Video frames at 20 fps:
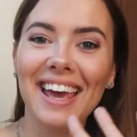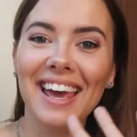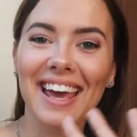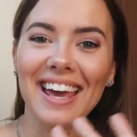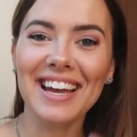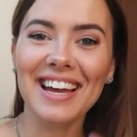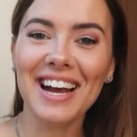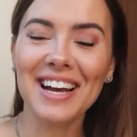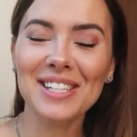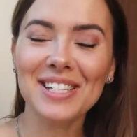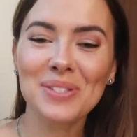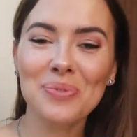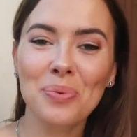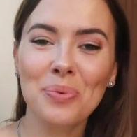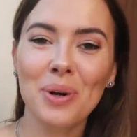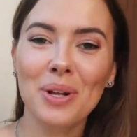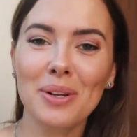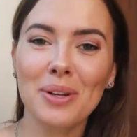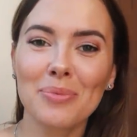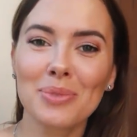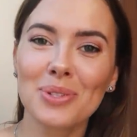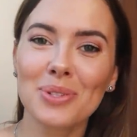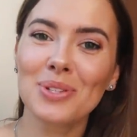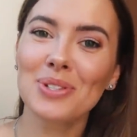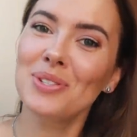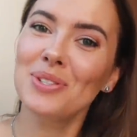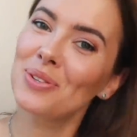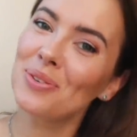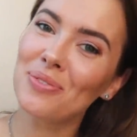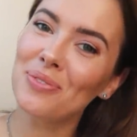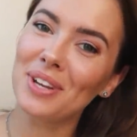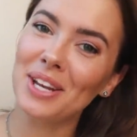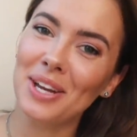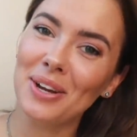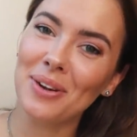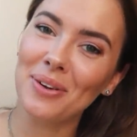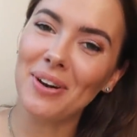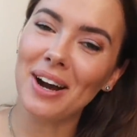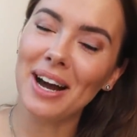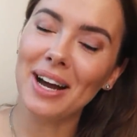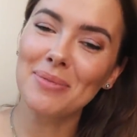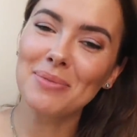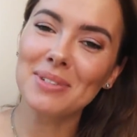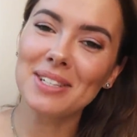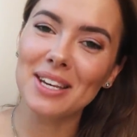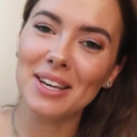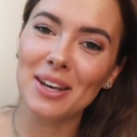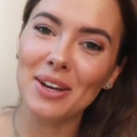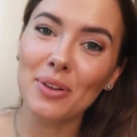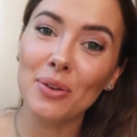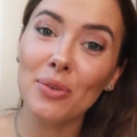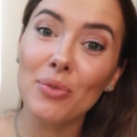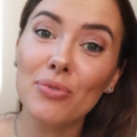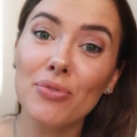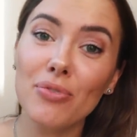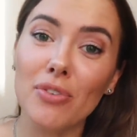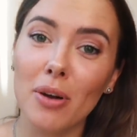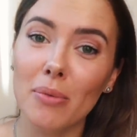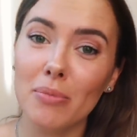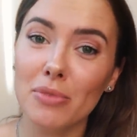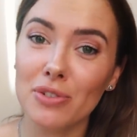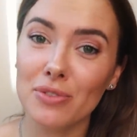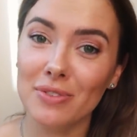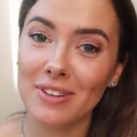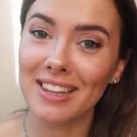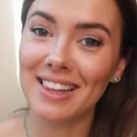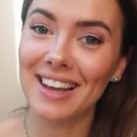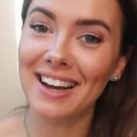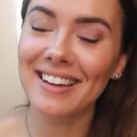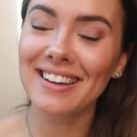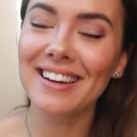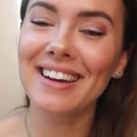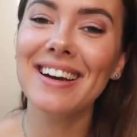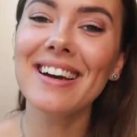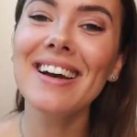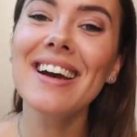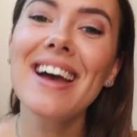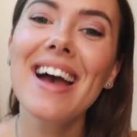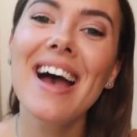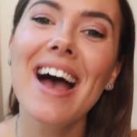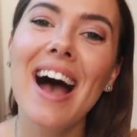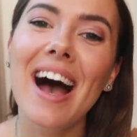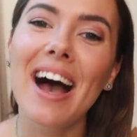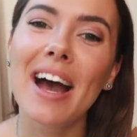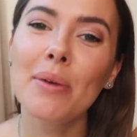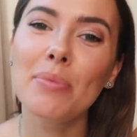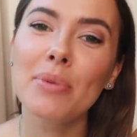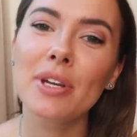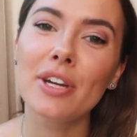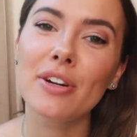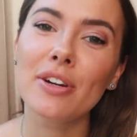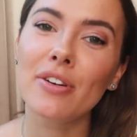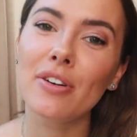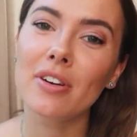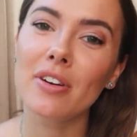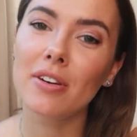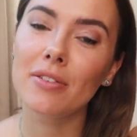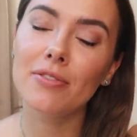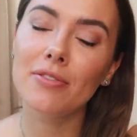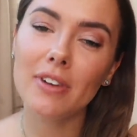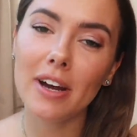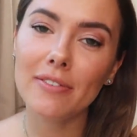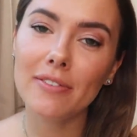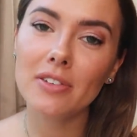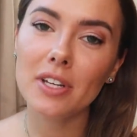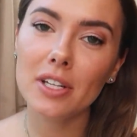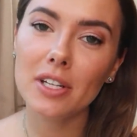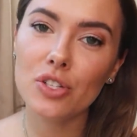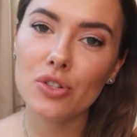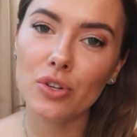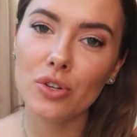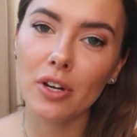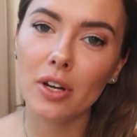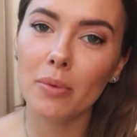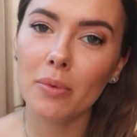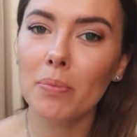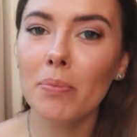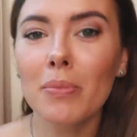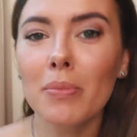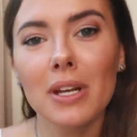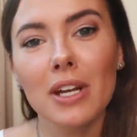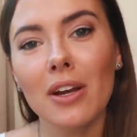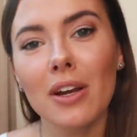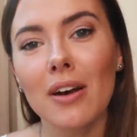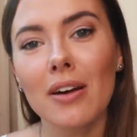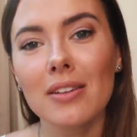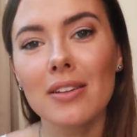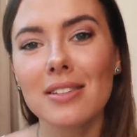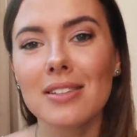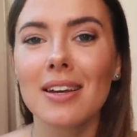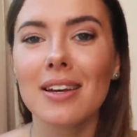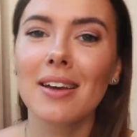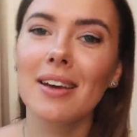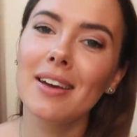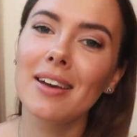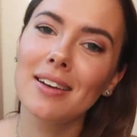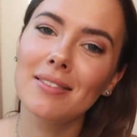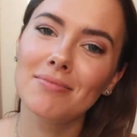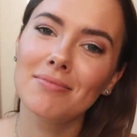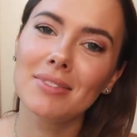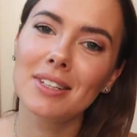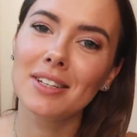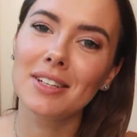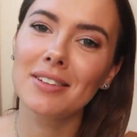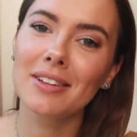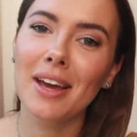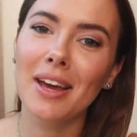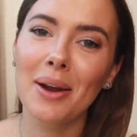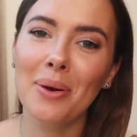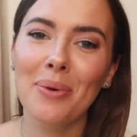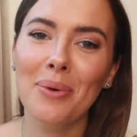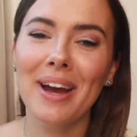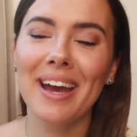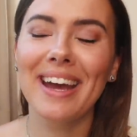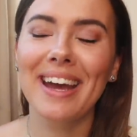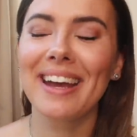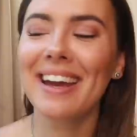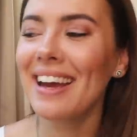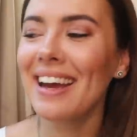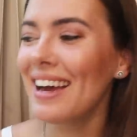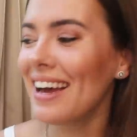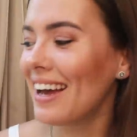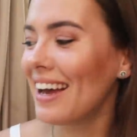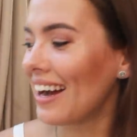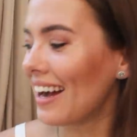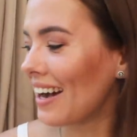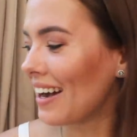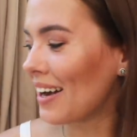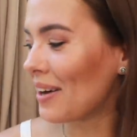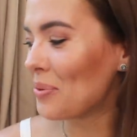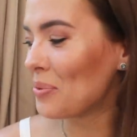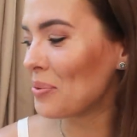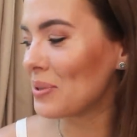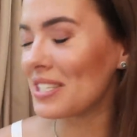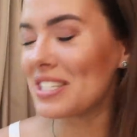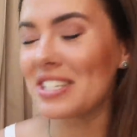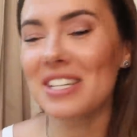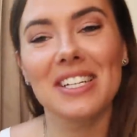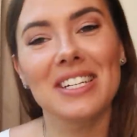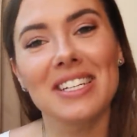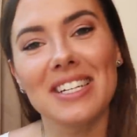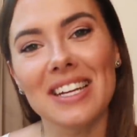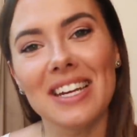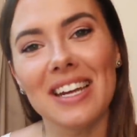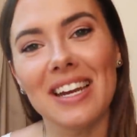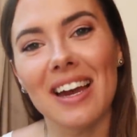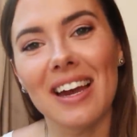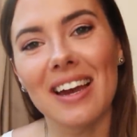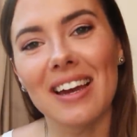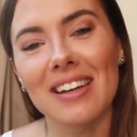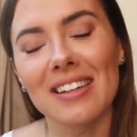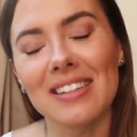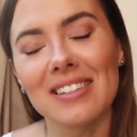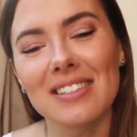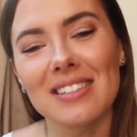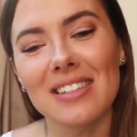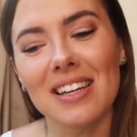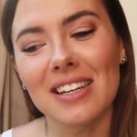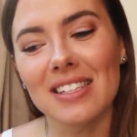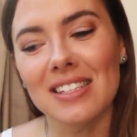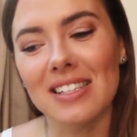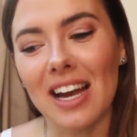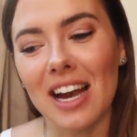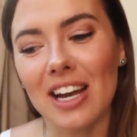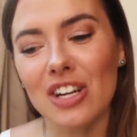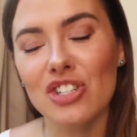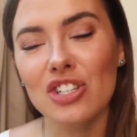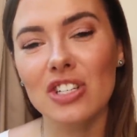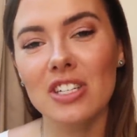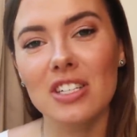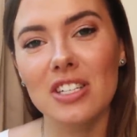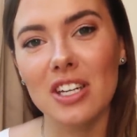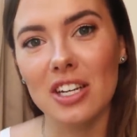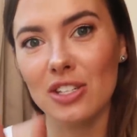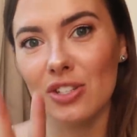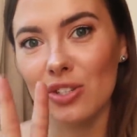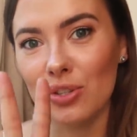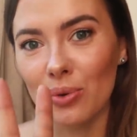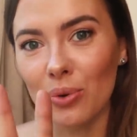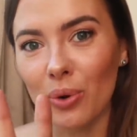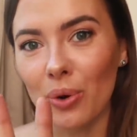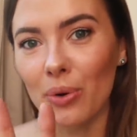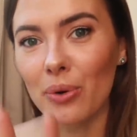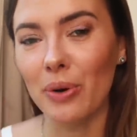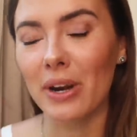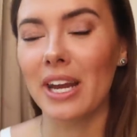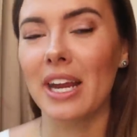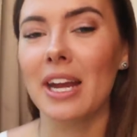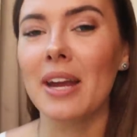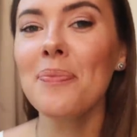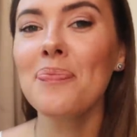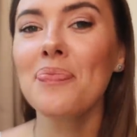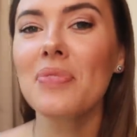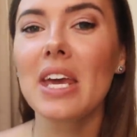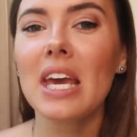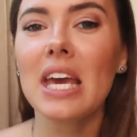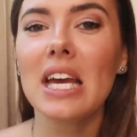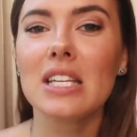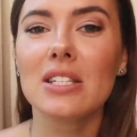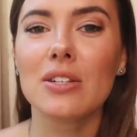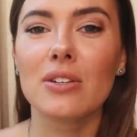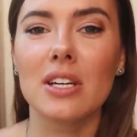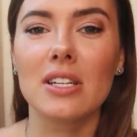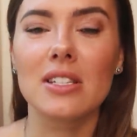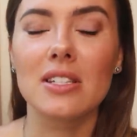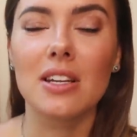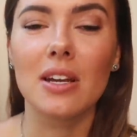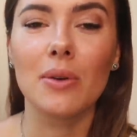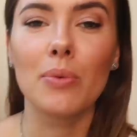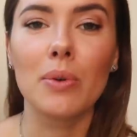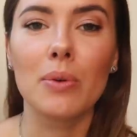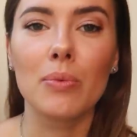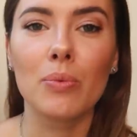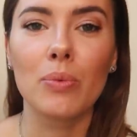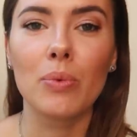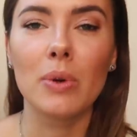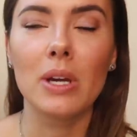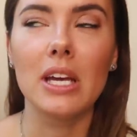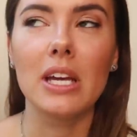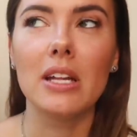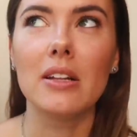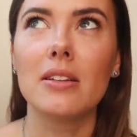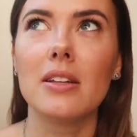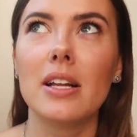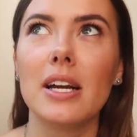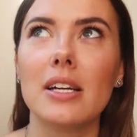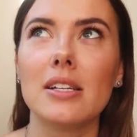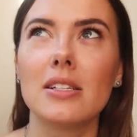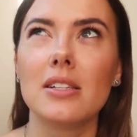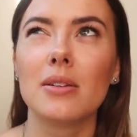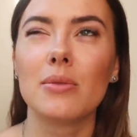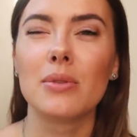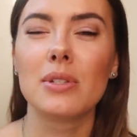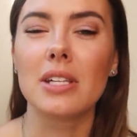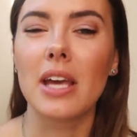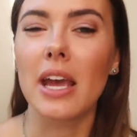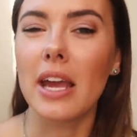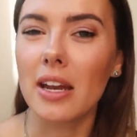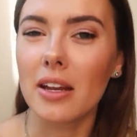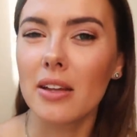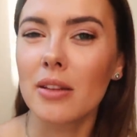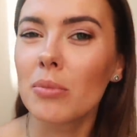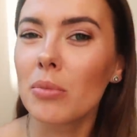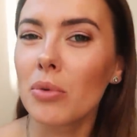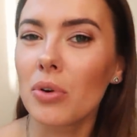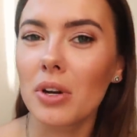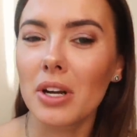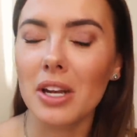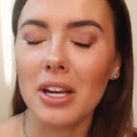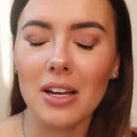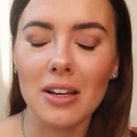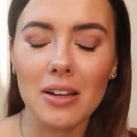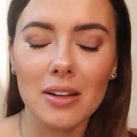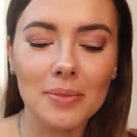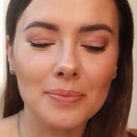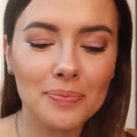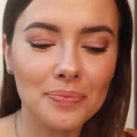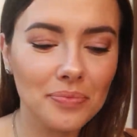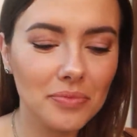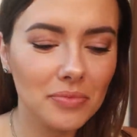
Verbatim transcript: Hey guys, welcome to this new video. I'm saying hello from Sri Lanka. I'm here on a five-day trip, mini holiday, little getaway um, with J D, and it's actually day two already. So yesterday when we landed, it was eight in the morning.